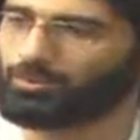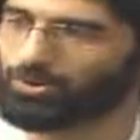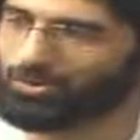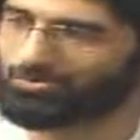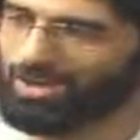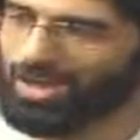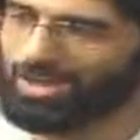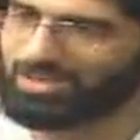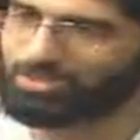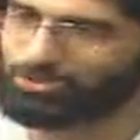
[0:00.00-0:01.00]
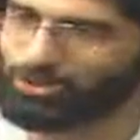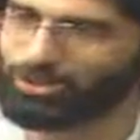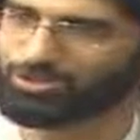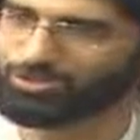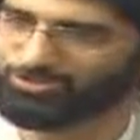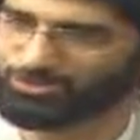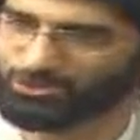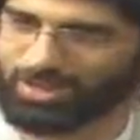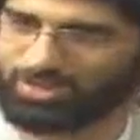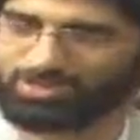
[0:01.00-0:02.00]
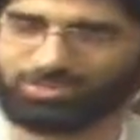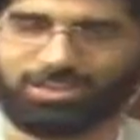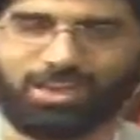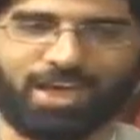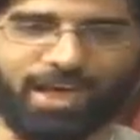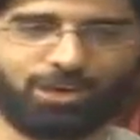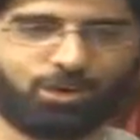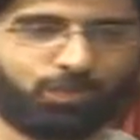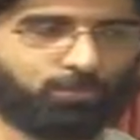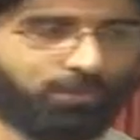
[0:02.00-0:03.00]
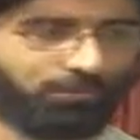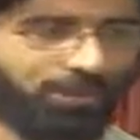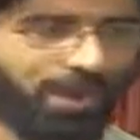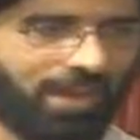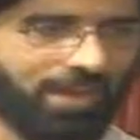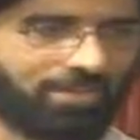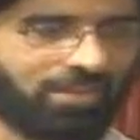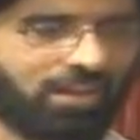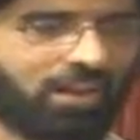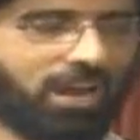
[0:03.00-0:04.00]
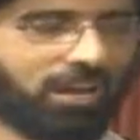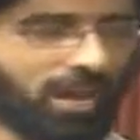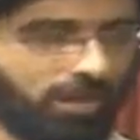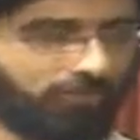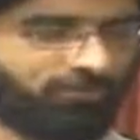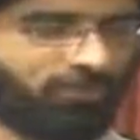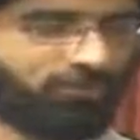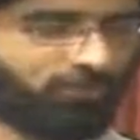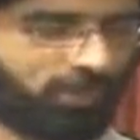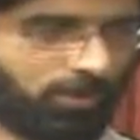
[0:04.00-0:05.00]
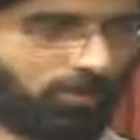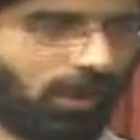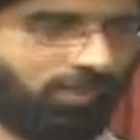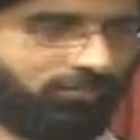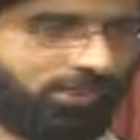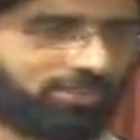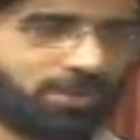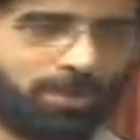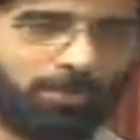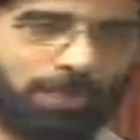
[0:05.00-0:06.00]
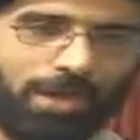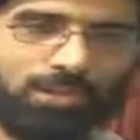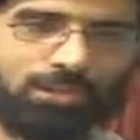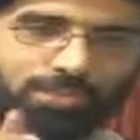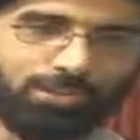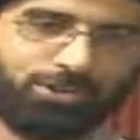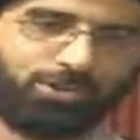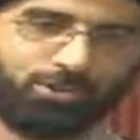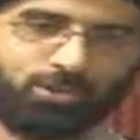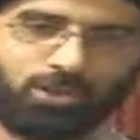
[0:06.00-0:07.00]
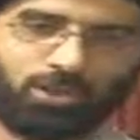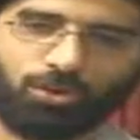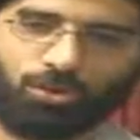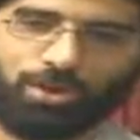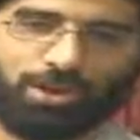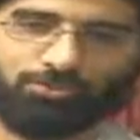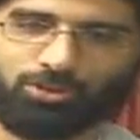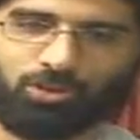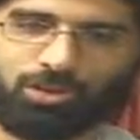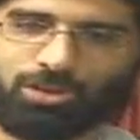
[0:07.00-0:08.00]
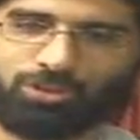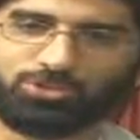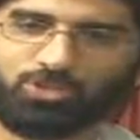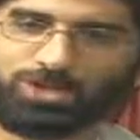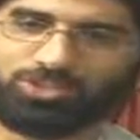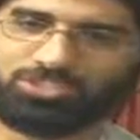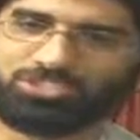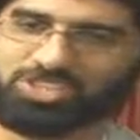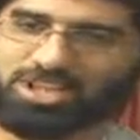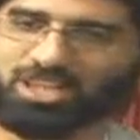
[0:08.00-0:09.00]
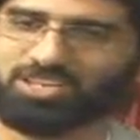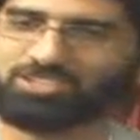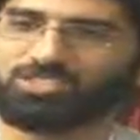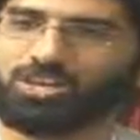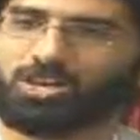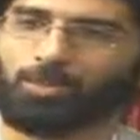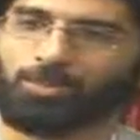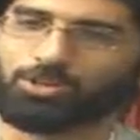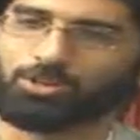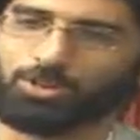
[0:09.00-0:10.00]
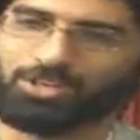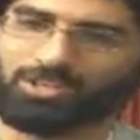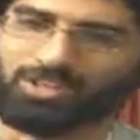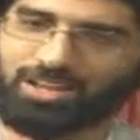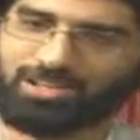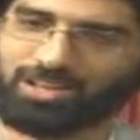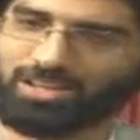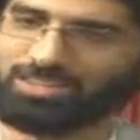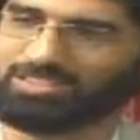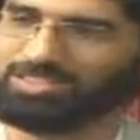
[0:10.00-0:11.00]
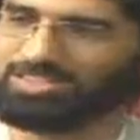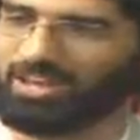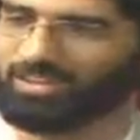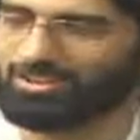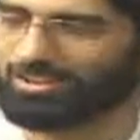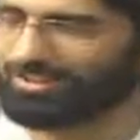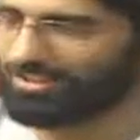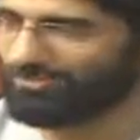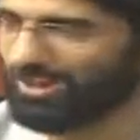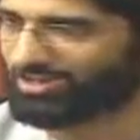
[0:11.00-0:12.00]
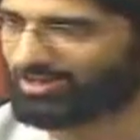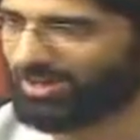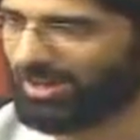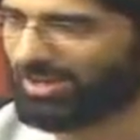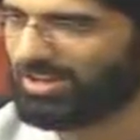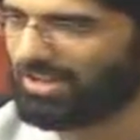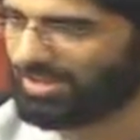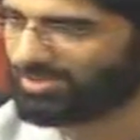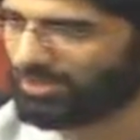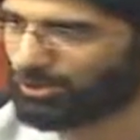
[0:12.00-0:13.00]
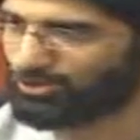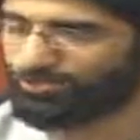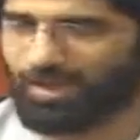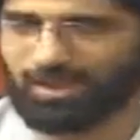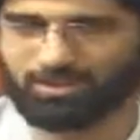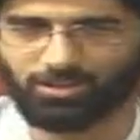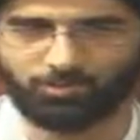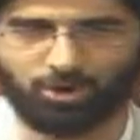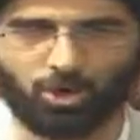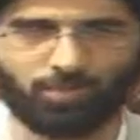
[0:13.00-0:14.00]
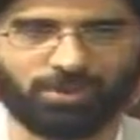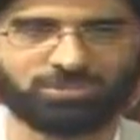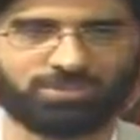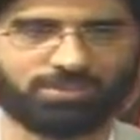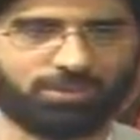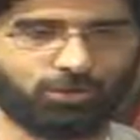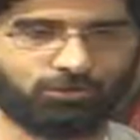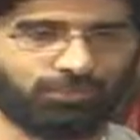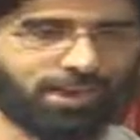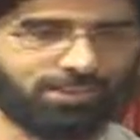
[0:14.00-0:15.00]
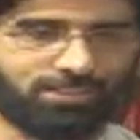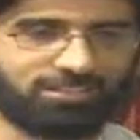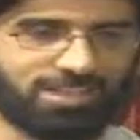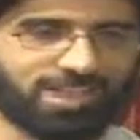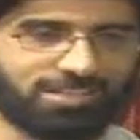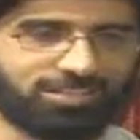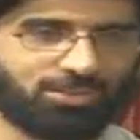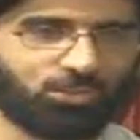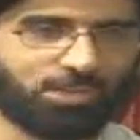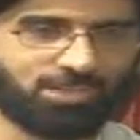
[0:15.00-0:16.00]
provide a source of strength and could provide comfort for the Prophet better than you." Whatever words were exchanged between Lady Khadijah and Lady Fatima in those final moments and in those final days and